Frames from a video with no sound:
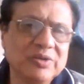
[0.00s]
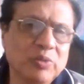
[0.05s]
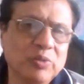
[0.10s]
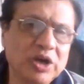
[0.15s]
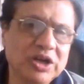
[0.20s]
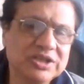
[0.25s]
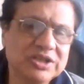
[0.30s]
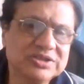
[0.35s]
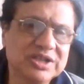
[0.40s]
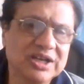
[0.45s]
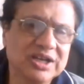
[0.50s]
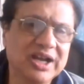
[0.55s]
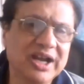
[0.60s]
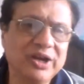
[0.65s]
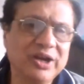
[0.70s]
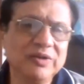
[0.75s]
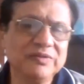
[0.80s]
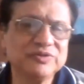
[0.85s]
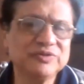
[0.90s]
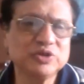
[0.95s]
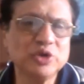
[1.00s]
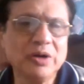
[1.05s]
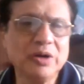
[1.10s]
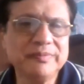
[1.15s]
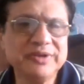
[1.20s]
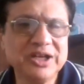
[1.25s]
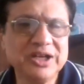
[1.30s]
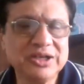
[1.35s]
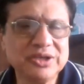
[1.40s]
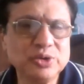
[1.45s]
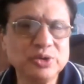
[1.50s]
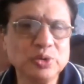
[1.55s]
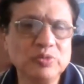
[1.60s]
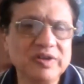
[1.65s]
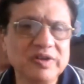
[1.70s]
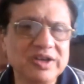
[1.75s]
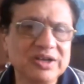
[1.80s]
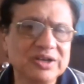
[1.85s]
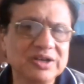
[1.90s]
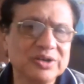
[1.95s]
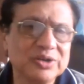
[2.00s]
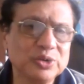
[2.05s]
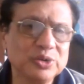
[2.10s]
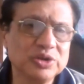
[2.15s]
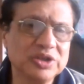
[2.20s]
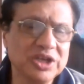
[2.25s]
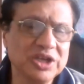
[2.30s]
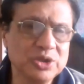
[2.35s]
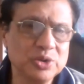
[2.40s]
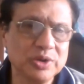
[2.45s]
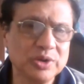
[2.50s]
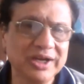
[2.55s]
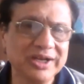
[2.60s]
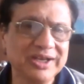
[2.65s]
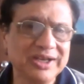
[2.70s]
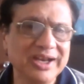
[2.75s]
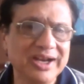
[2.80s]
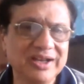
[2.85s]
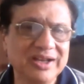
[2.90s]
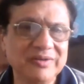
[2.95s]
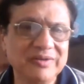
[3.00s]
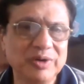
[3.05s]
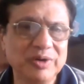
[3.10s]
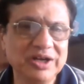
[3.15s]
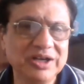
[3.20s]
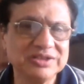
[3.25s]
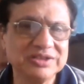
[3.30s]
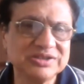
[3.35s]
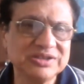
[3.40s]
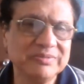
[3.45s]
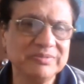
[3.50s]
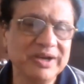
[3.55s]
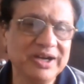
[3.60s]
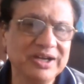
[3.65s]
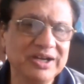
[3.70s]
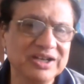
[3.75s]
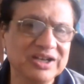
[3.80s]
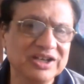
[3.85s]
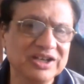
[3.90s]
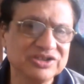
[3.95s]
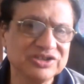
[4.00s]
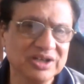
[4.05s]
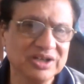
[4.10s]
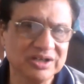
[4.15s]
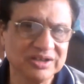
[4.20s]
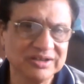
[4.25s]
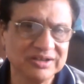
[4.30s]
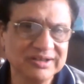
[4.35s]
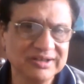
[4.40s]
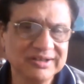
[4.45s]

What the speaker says: What is the kind of job that you think you can get in Wonder Cement in HR?